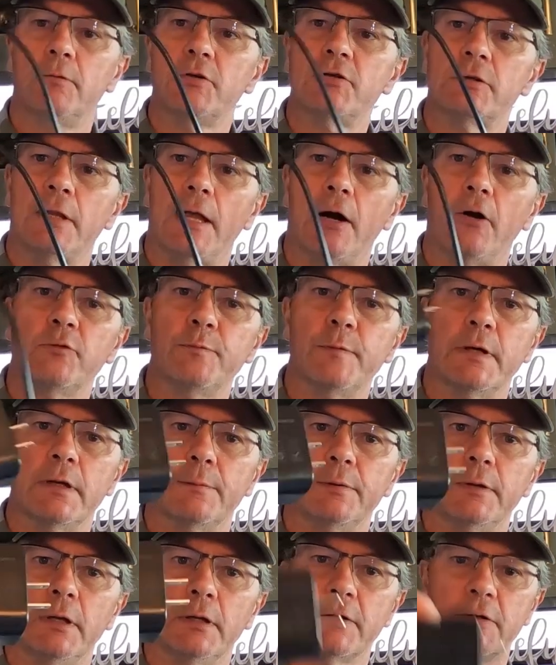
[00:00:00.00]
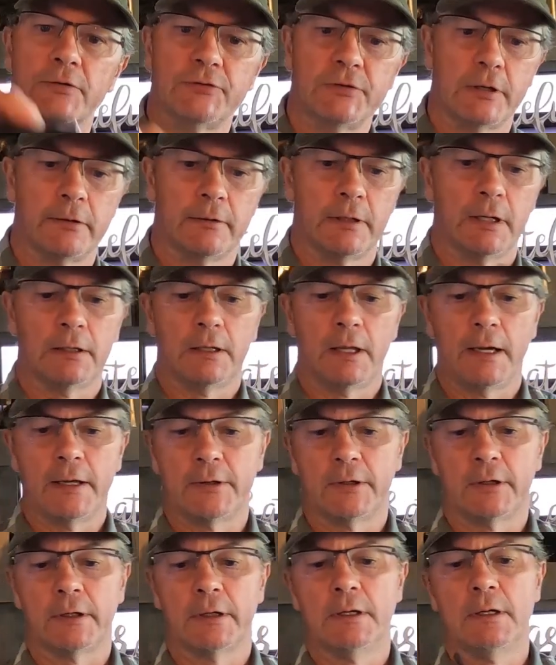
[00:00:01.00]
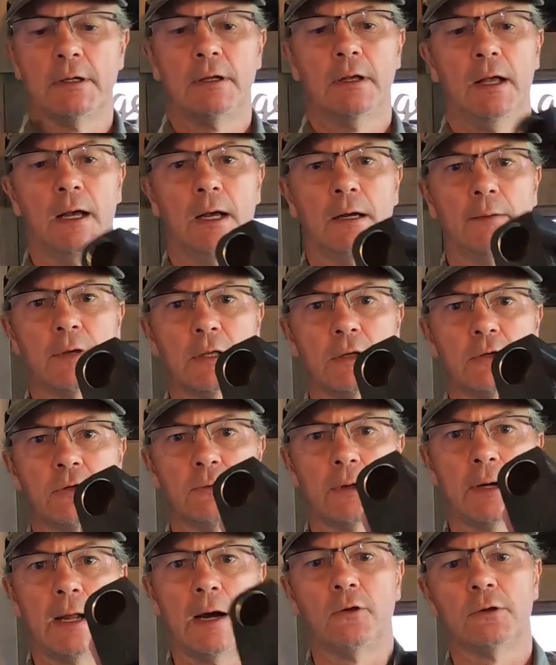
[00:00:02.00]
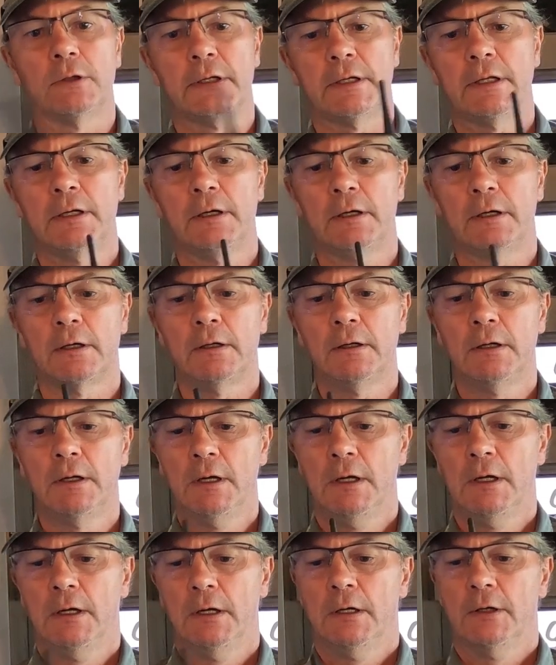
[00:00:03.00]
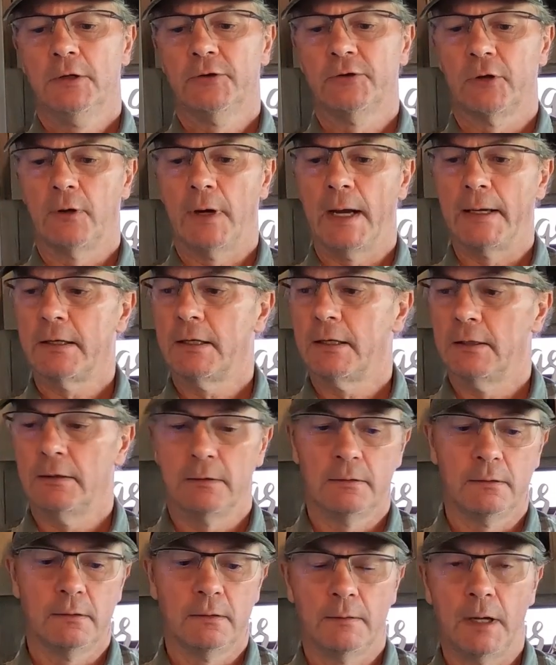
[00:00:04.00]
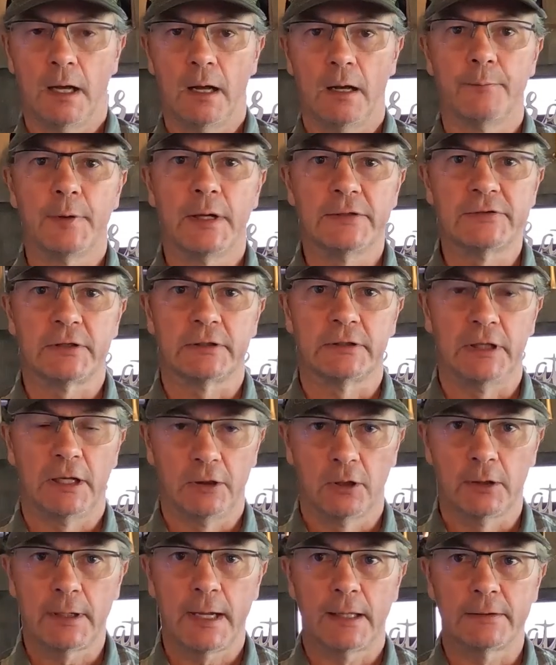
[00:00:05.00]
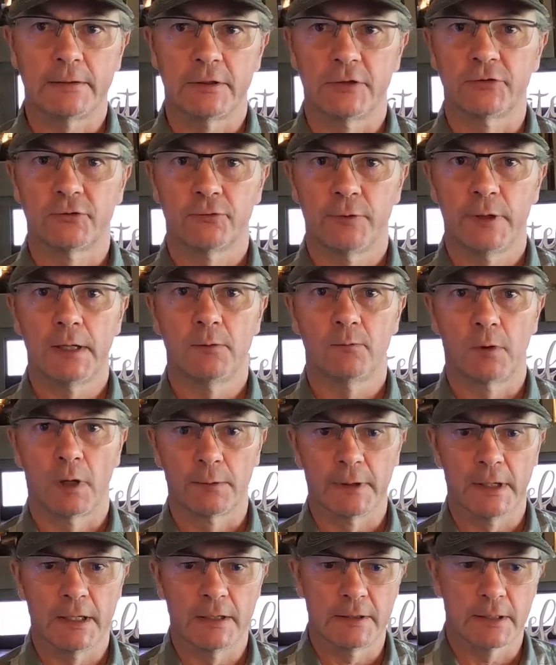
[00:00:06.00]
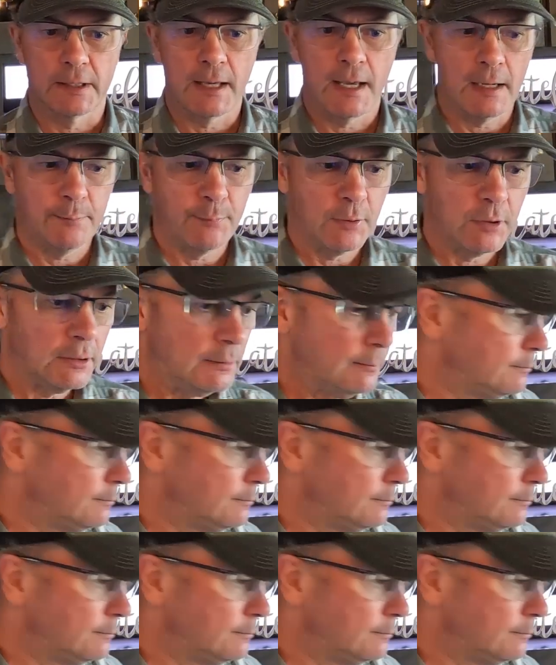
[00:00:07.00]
which allows me to plug the cigarette lighter into an outlet here. So I can basically look at this screen while we're in the camper.